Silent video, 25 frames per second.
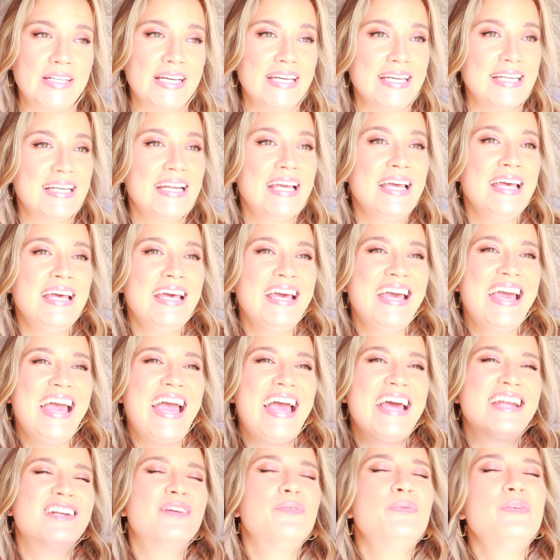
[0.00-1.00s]
it,
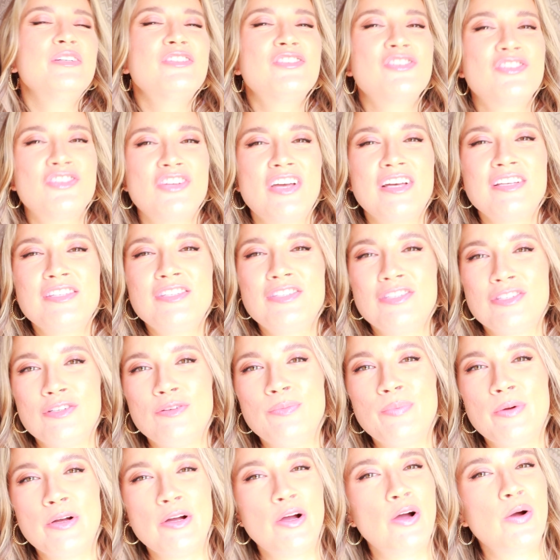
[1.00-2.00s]
and it was just
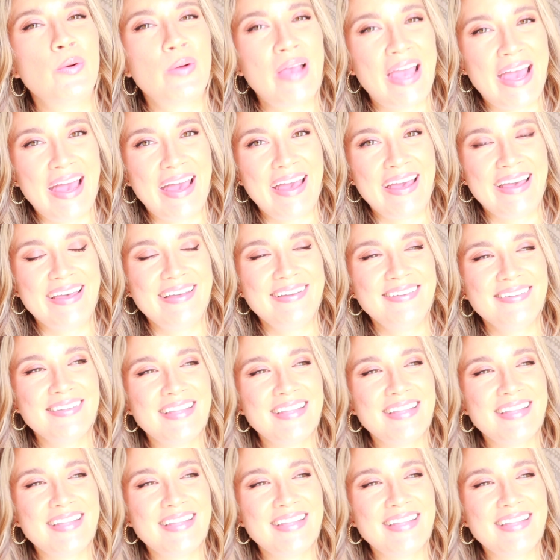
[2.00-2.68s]
super okay.